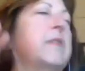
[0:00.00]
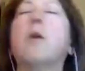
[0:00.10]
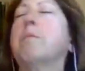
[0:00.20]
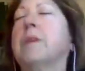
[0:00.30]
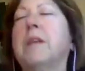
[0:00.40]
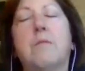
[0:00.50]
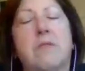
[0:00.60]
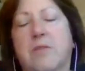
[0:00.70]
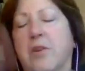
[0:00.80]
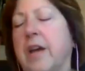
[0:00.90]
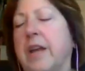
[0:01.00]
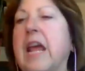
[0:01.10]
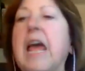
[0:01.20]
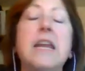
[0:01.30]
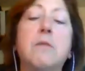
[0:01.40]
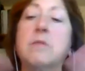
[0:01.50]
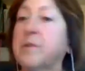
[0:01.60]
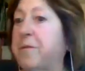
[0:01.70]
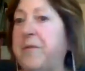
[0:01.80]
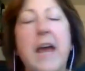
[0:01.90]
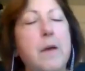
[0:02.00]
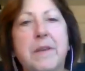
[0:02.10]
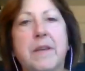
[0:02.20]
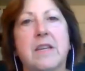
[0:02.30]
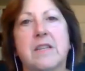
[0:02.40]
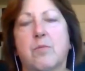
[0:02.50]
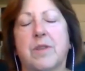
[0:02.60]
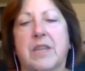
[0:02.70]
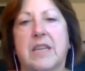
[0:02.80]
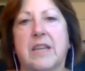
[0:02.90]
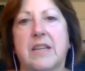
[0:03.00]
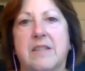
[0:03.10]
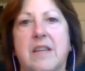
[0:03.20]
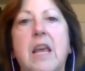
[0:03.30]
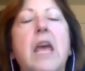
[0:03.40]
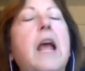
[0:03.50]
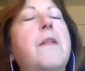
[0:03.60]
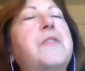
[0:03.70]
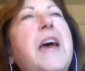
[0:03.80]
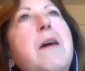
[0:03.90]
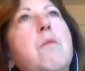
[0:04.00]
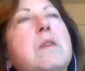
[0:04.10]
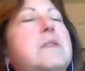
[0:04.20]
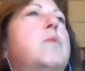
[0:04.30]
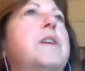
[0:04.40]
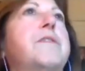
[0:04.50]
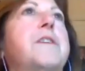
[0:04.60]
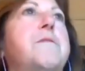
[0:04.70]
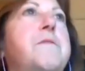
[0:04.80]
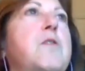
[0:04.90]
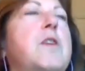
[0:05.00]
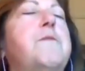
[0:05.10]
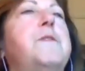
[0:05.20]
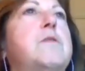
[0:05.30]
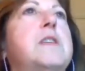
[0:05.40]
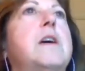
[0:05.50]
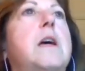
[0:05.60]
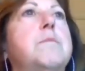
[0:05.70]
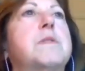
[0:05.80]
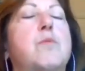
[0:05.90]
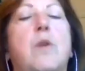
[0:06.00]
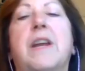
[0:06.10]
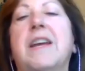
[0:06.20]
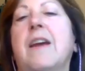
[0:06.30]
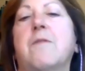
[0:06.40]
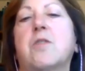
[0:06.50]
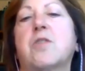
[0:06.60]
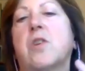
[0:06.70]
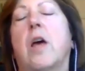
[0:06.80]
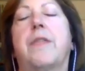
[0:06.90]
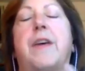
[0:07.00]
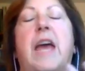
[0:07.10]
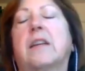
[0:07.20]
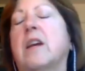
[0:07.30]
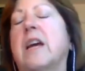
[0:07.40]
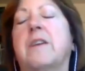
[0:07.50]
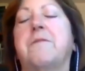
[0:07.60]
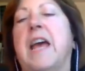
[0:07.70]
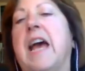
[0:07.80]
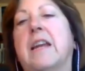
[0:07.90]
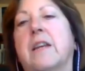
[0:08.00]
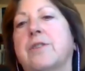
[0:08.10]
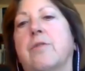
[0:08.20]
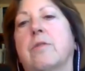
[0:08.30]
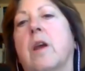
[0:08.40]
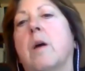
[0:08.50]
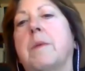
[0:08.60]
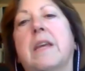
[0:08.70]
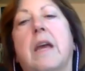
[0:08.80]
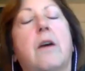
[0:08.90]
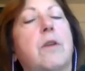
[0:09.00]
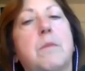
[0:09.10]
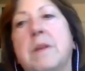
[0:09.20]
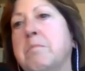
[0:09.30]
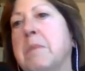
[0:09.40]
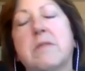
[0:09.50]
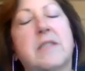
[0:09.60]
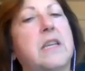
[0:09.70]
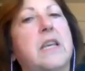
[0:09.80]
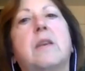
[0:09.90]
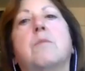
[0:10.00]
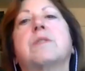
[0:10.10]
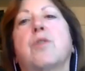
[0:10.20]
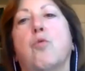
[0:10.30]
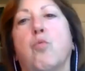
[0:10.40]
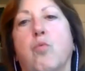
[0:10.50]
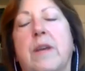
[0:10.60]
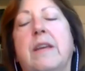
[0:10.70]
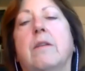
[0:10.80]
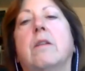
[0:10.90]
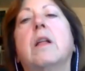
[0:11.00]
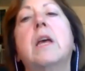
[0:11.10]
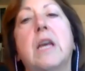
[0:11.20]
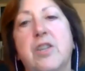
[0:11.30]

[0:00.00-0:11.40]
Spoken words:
nope, he was good. And he was fabulous with the kids. That was one of the very few times when I ever saw that kind of attitude coming out. I mean, mostly he was a real